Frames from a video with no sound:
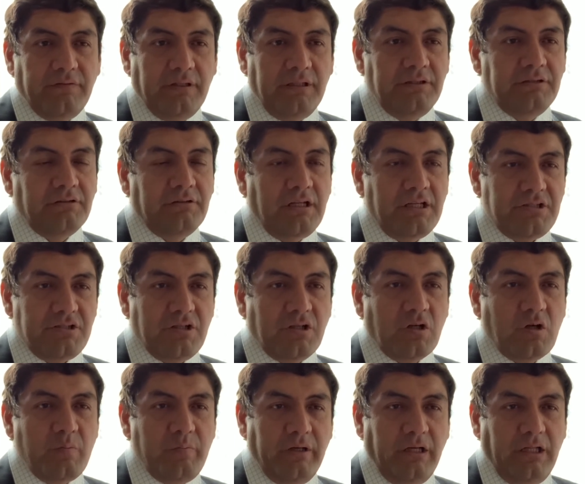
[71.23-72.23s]
international
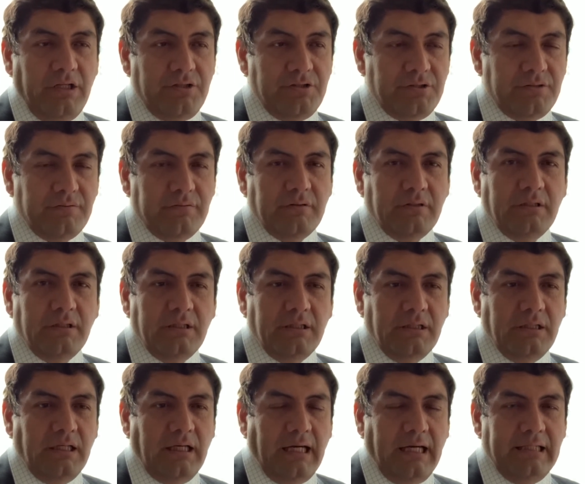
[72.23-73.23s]

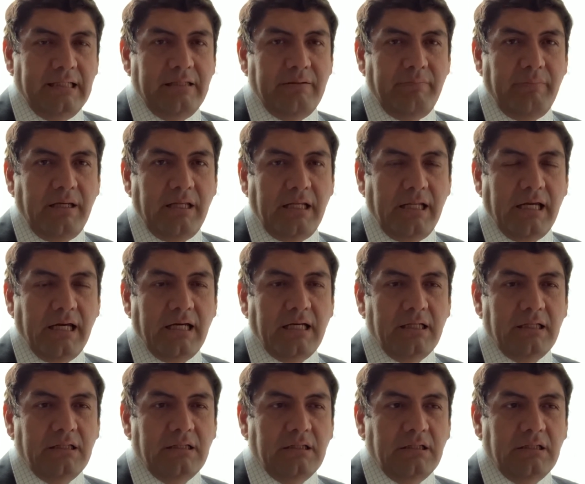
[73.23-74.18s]
cooperation, and the media